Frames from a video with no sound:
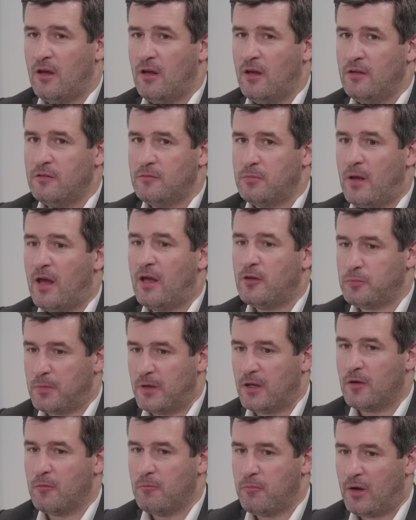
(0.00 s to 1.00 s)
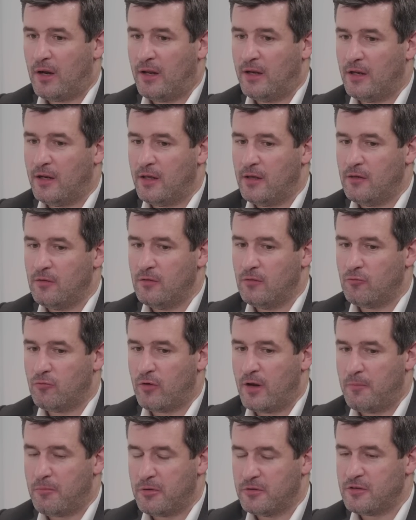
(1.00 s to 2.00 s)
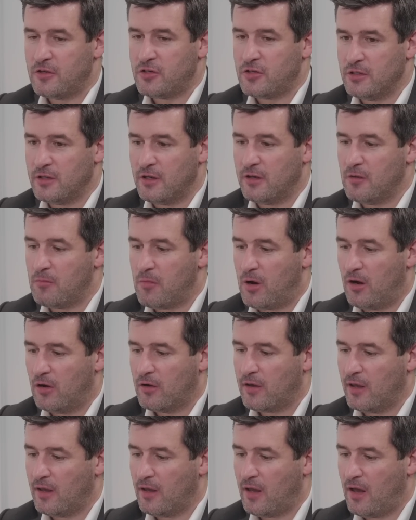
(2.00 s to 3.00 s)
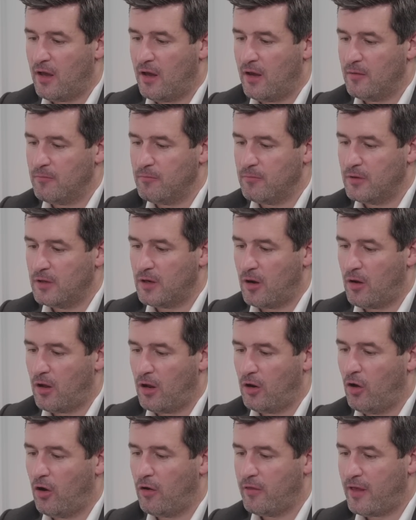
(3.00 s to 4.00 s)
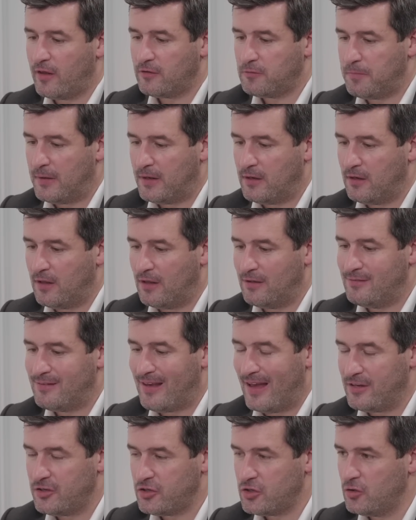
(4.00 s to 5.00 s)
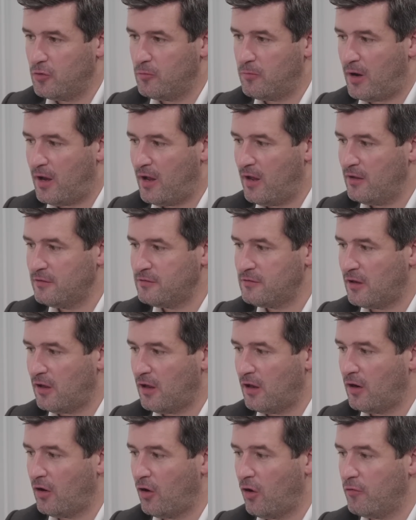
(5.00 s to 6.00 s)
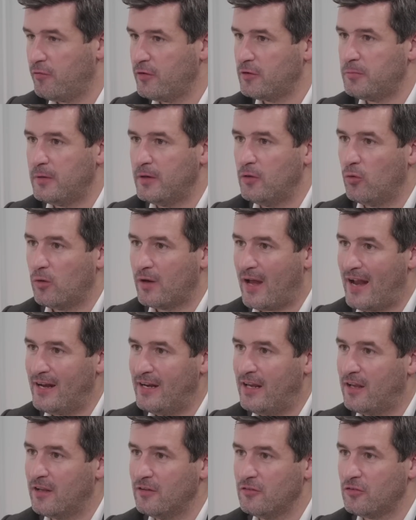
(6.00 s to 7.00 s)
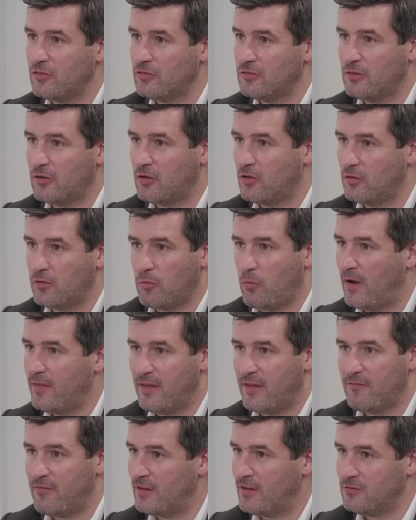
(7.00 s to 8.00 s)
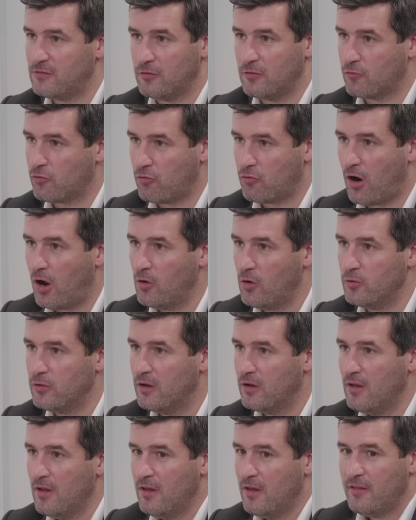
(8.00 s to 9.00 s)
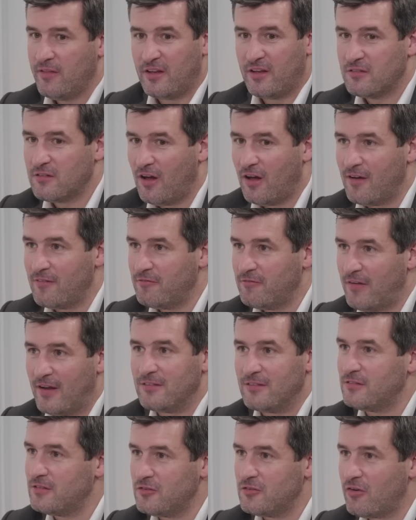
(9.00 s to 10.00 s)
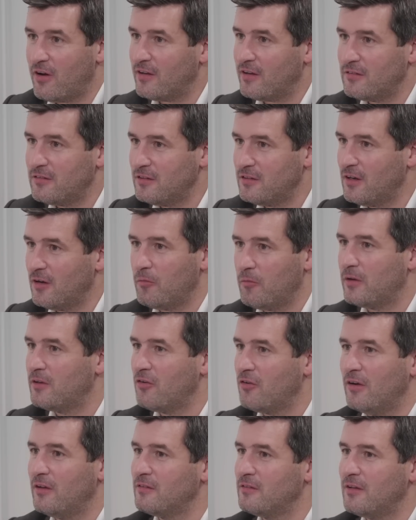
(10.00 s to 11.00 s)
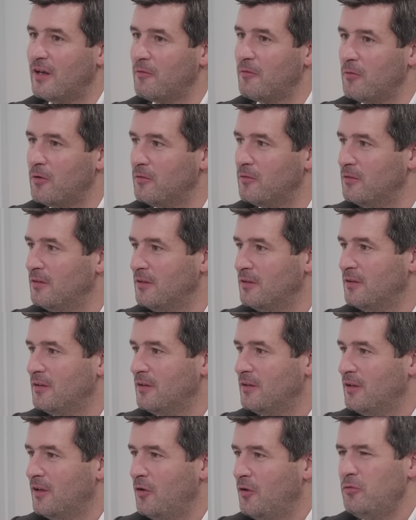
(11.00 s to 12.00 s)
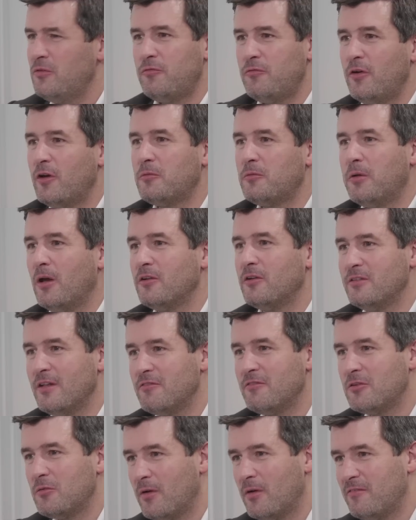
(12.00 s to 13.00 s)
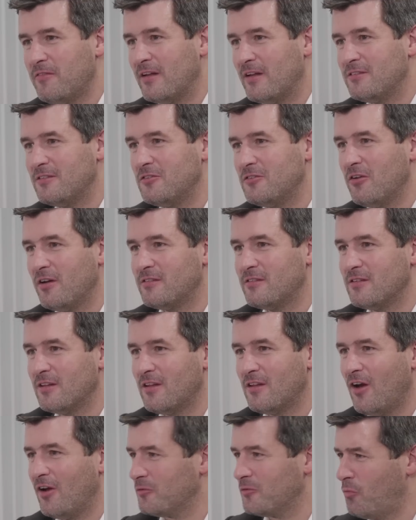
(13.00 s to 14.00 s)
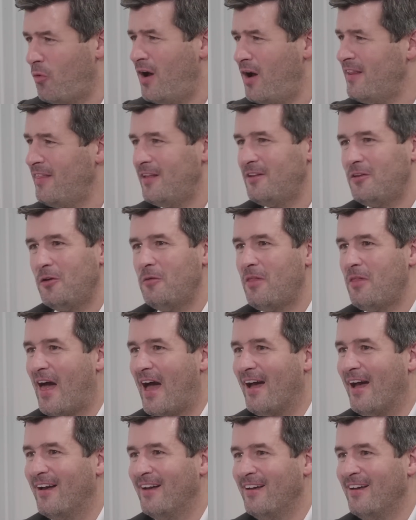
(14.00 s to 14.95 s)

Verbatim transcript: It has been completely repositioned in the market. You know, a lot of that's been intentional by us, and a lot of it's been organic and just the way the events have grown. Things like fancy dress. You know, we try and say, well, who's the first person ever to wear fancy dress to the darts? Why do they do that?